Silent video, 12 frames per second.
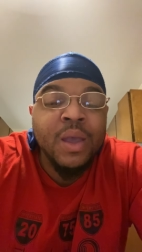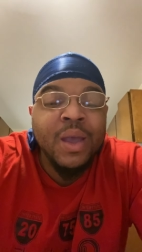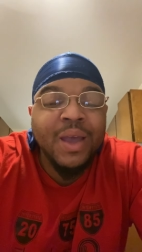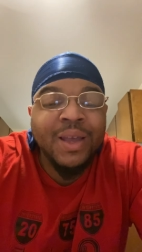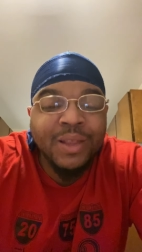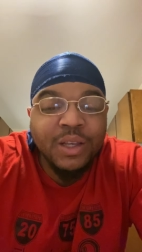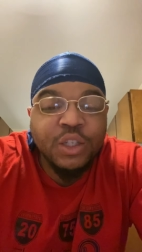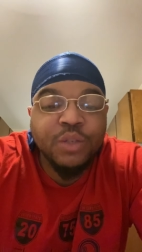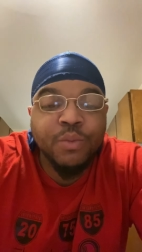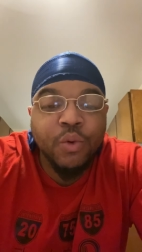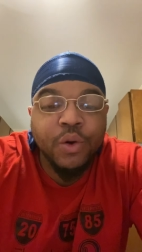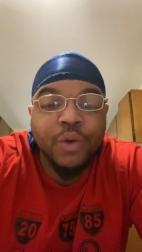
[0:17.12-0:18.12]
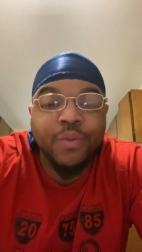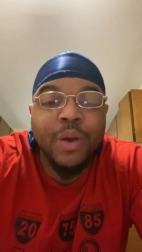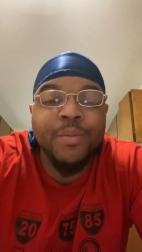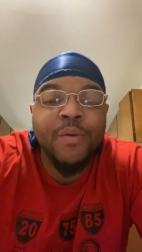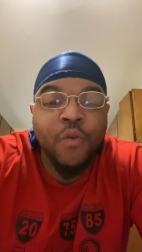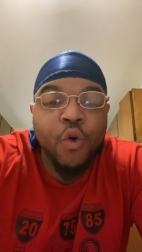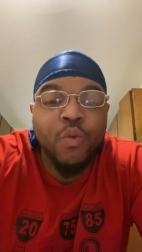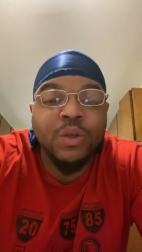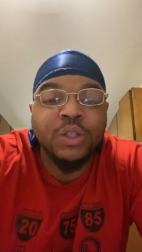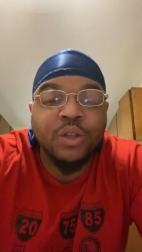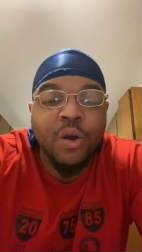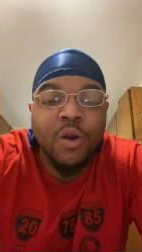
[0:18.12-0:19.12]
And this morning, right before we
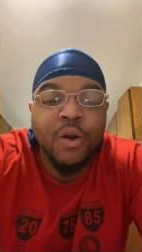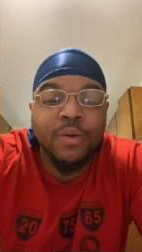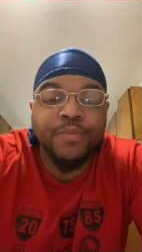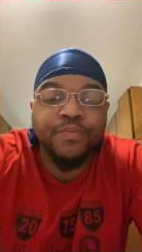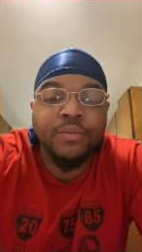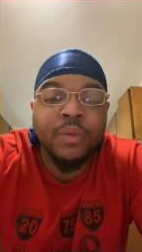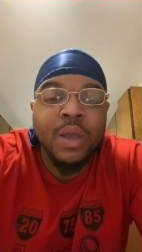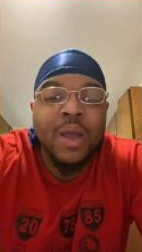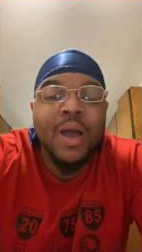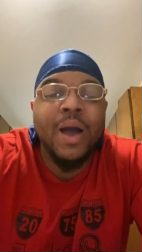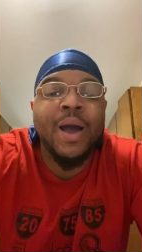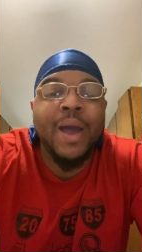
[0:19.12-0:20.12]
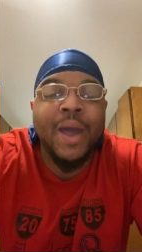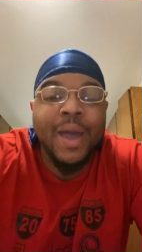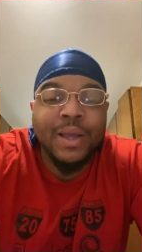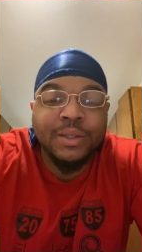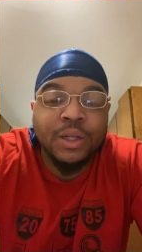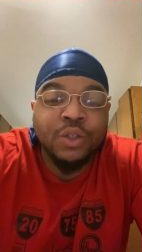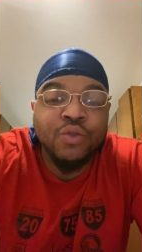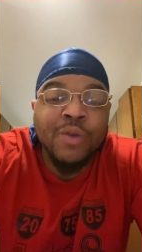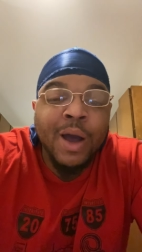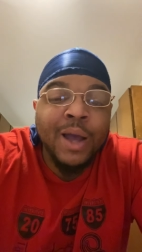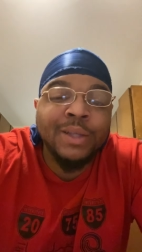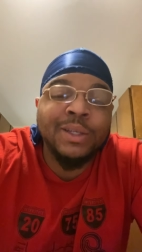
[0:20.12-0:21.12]
start, I ask that you
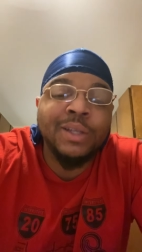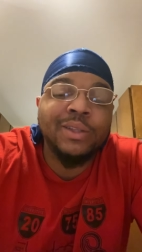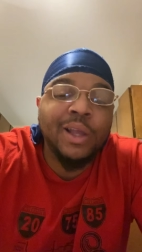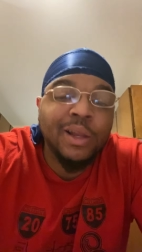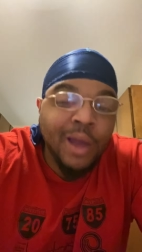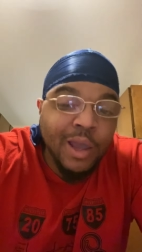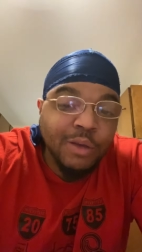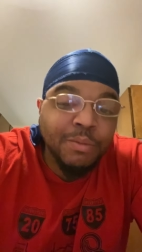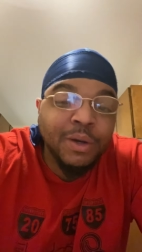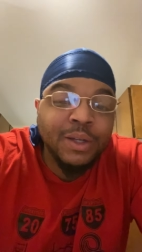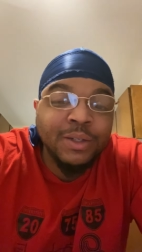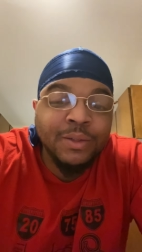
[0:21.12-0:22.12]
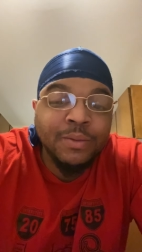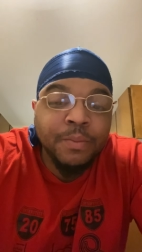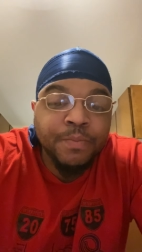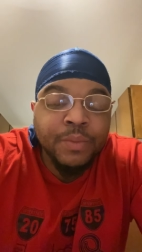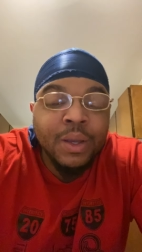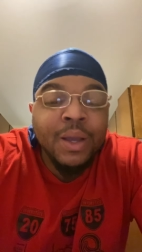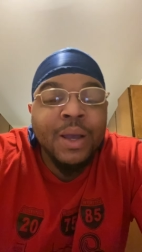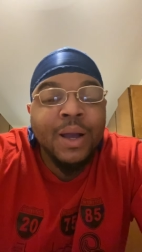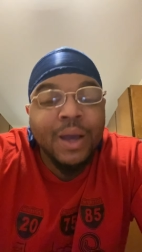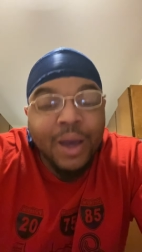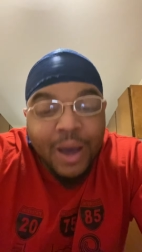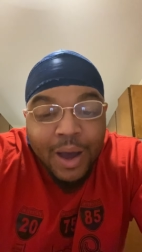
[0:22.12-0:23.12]
guys hit that like button,
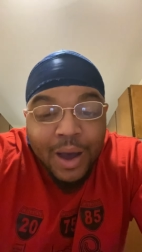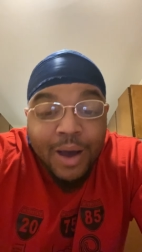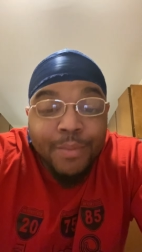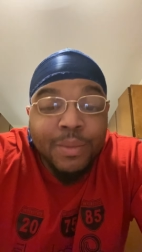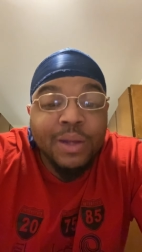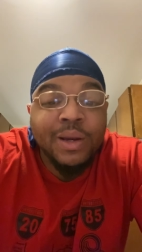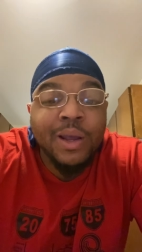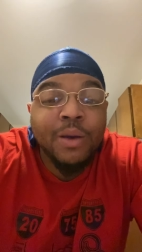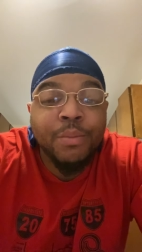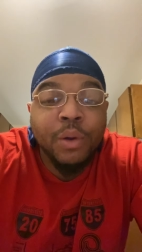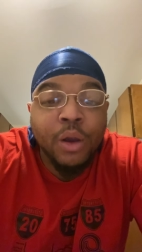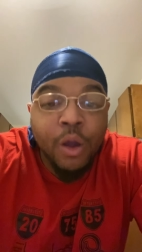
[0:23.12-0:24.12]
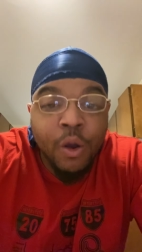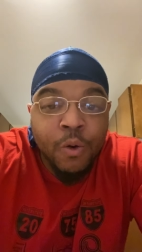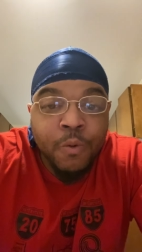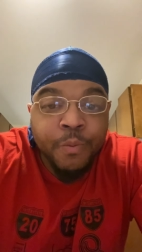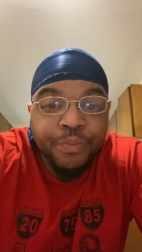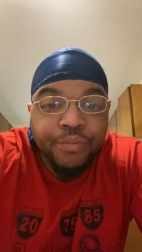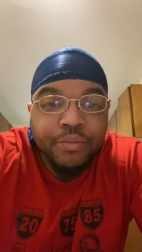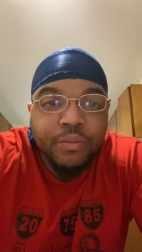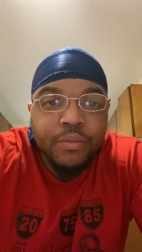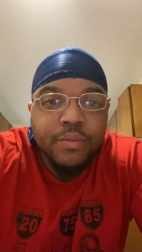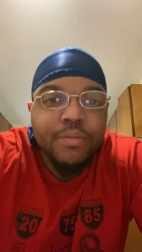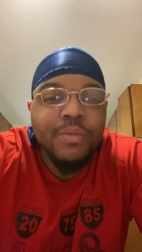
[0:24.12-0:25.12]
comment down below,
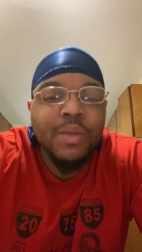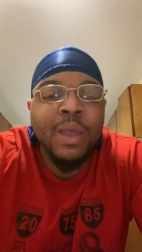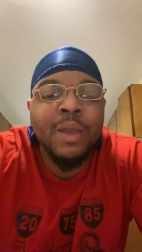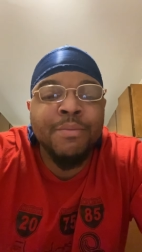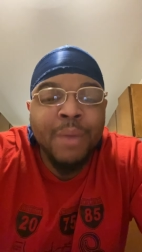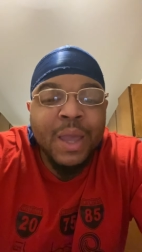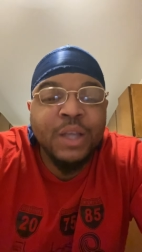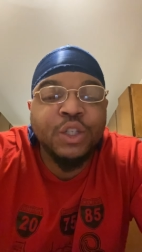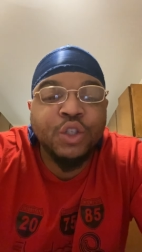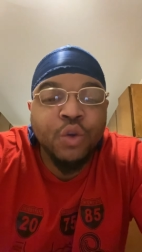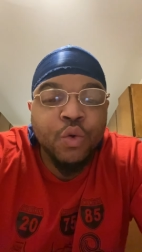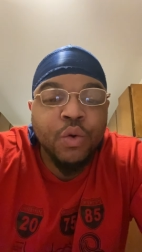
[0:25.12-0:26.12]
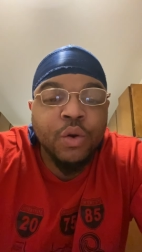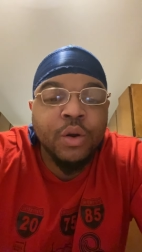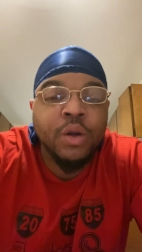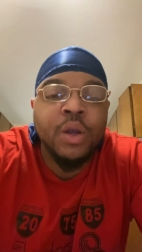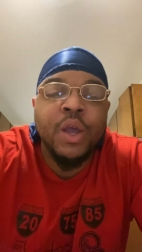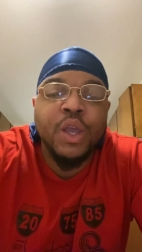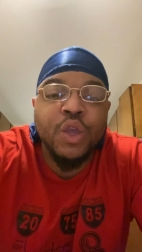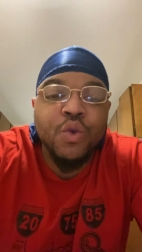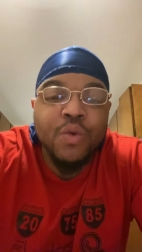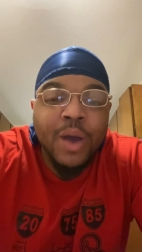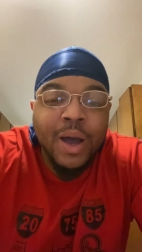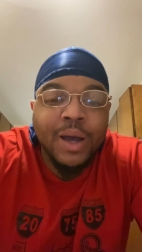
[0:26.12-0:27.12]
and make sure you
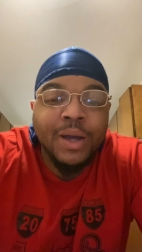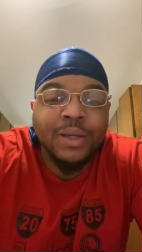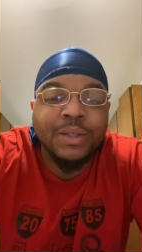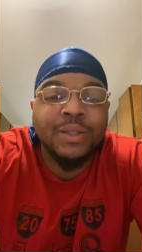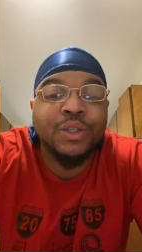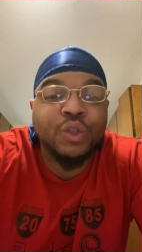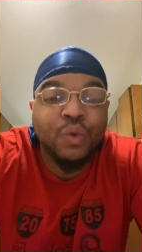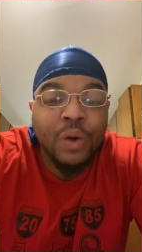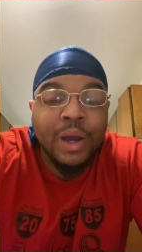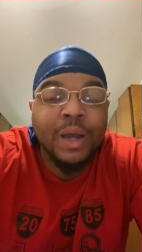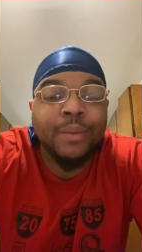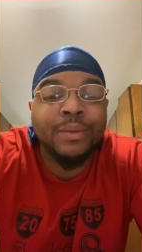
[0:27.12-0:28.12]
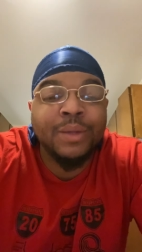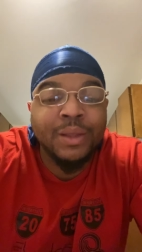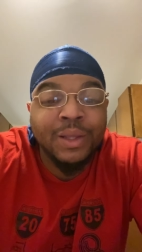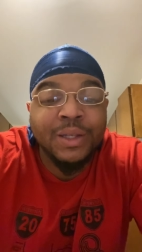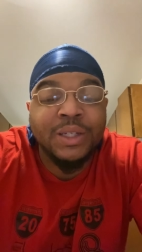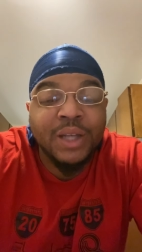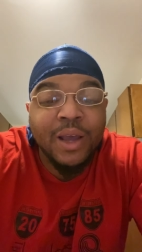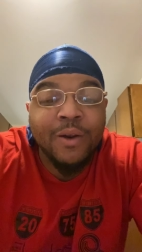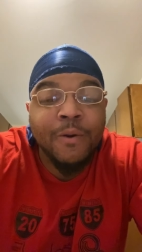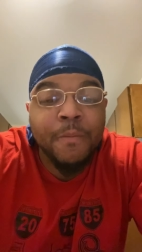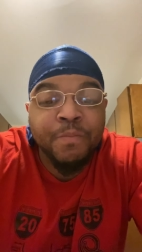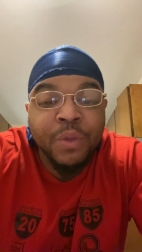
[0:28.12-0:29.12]
guys subscribe to this
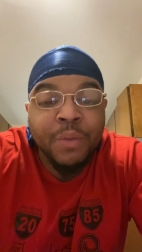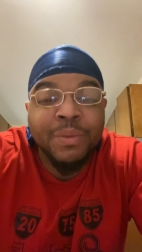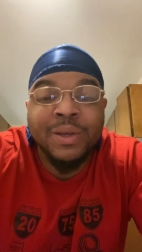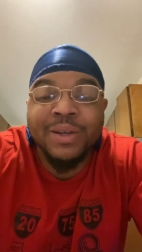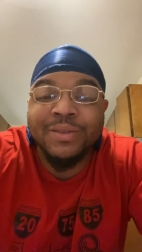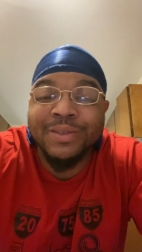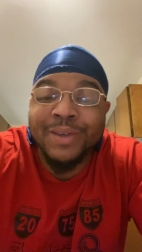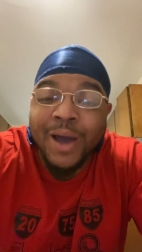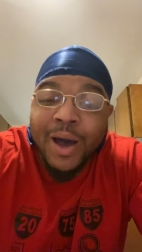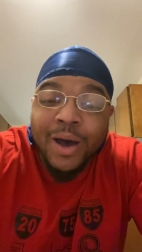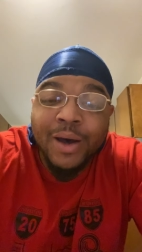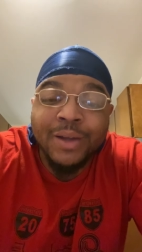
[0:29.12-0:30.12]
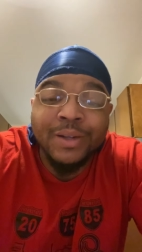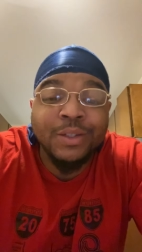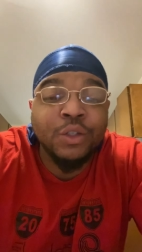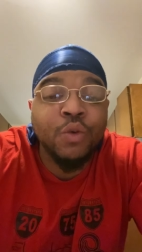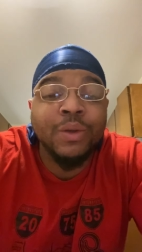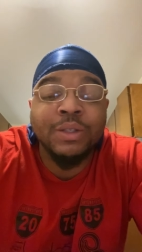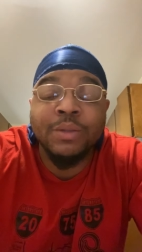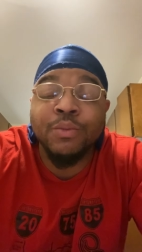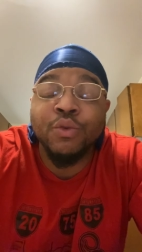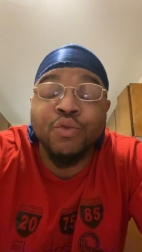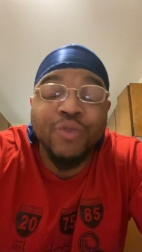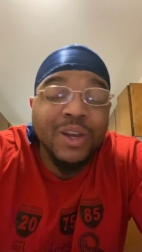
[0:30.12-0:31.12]
channel, because God is doing some
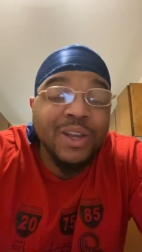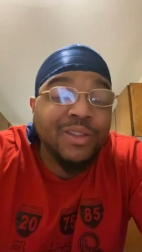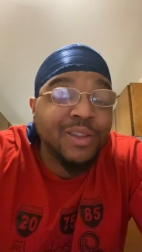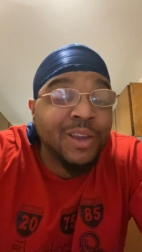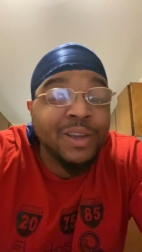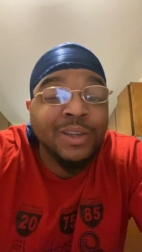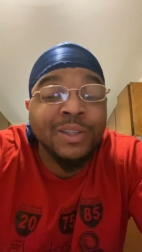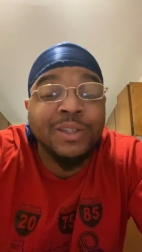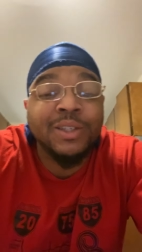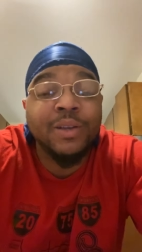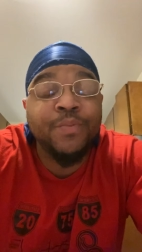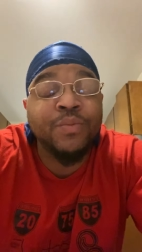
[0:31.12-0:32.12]
great things